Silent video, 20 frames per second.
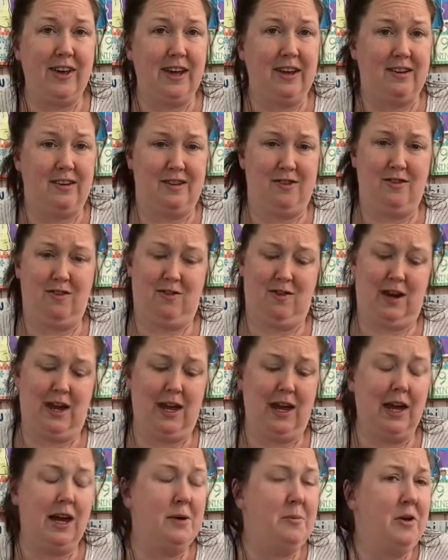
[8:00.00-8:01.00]
doesn't hurt any
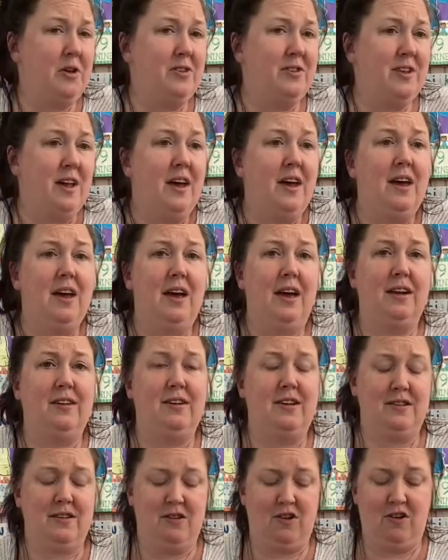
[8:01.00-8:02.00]
animals. It
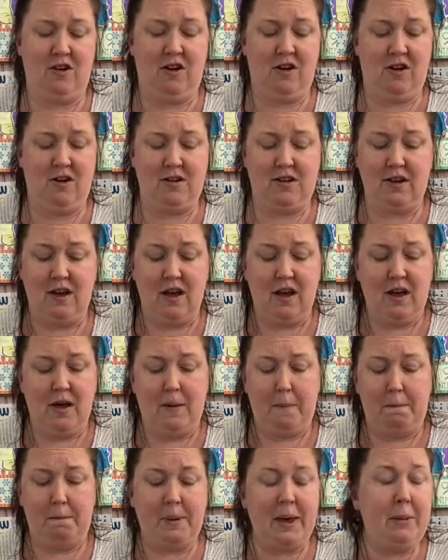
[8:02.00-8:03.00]
doesn't hurt
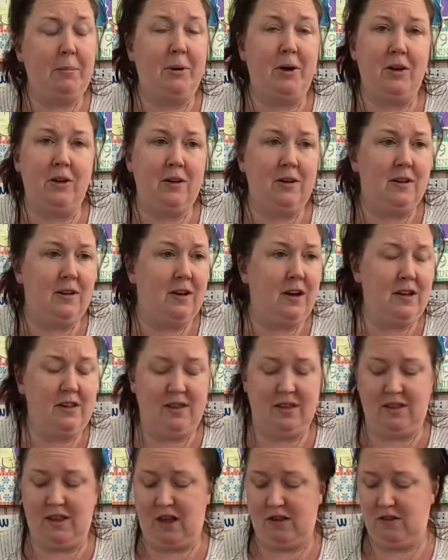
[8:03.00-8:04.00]
people
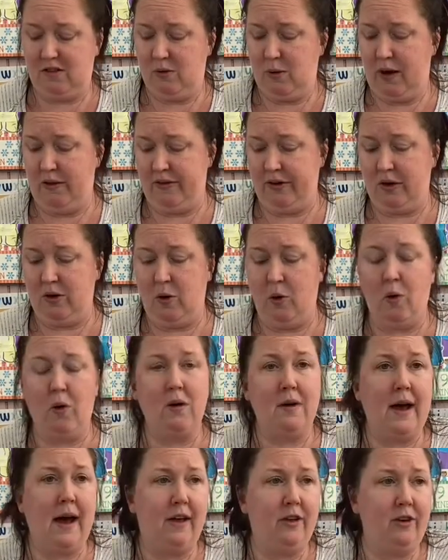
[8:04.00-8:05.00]
unless you have a corn
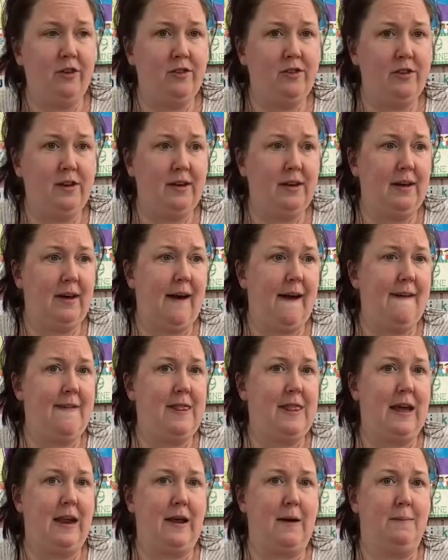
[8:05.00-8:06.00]
allergy. And
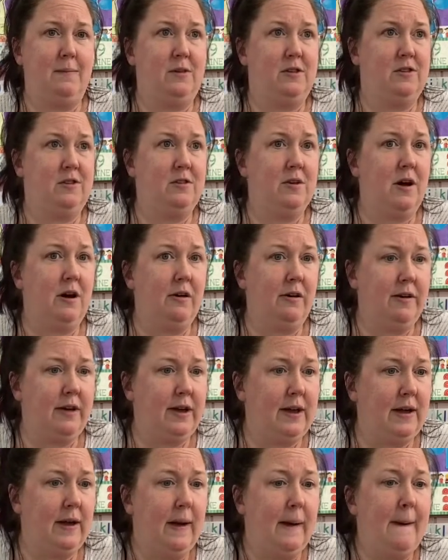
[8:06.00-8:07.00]
then I'm
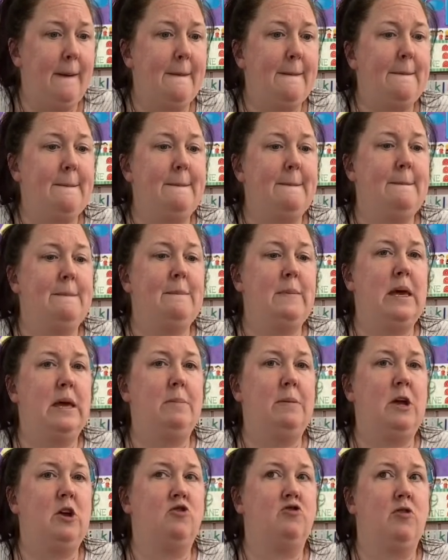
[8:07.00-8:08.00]
sorry,
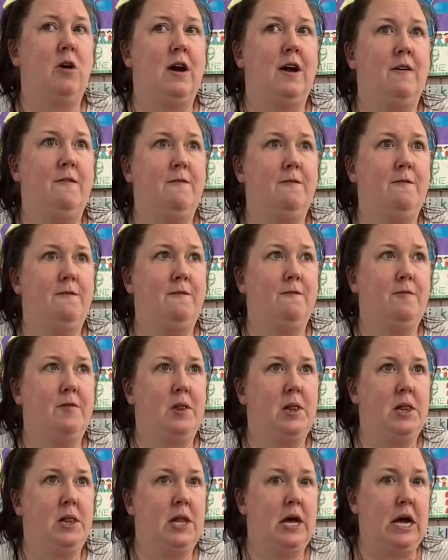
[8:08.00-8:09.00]
maybe try
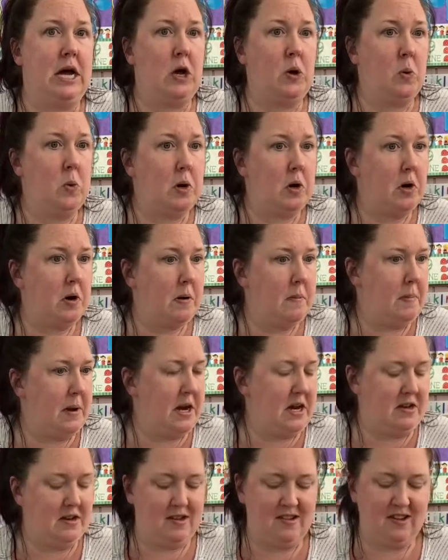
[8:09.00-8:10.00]
flour, but
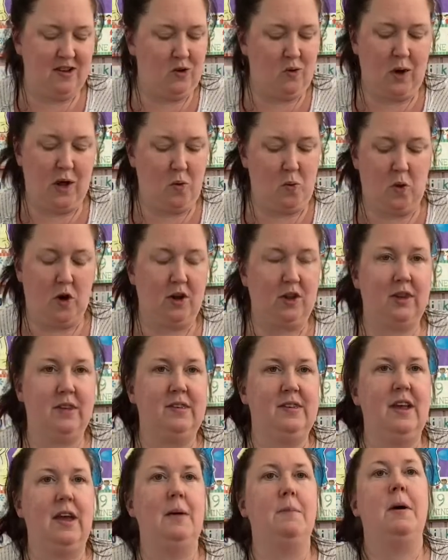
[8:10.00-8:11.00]
it doesn't quite work the
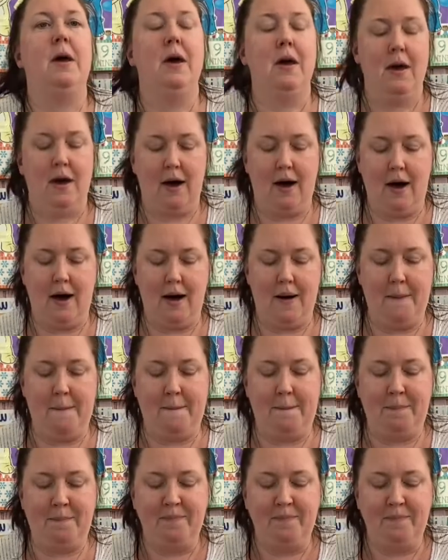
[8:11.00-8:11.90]
same. Um,